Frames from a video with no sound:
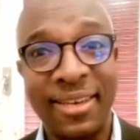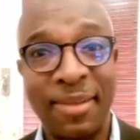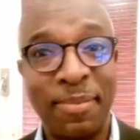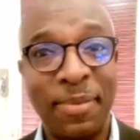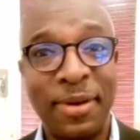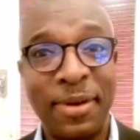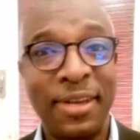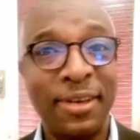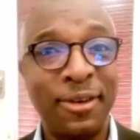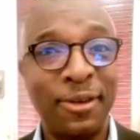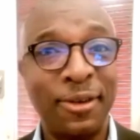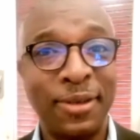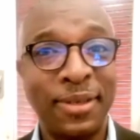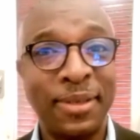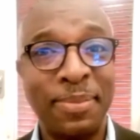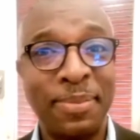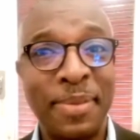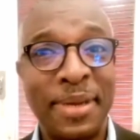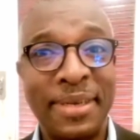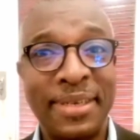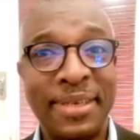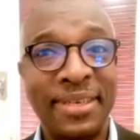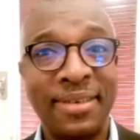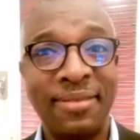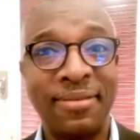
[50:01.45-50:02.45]
The minute you
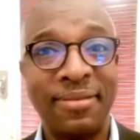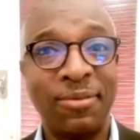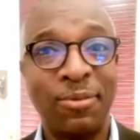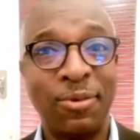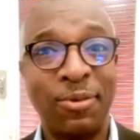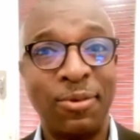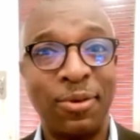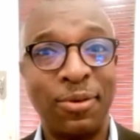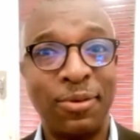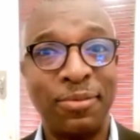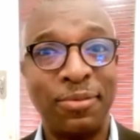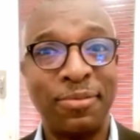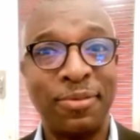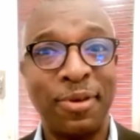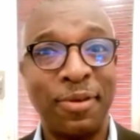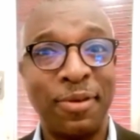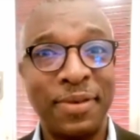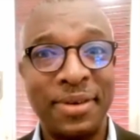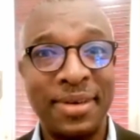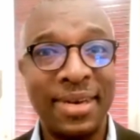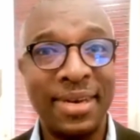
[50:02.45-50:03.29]
mention COVID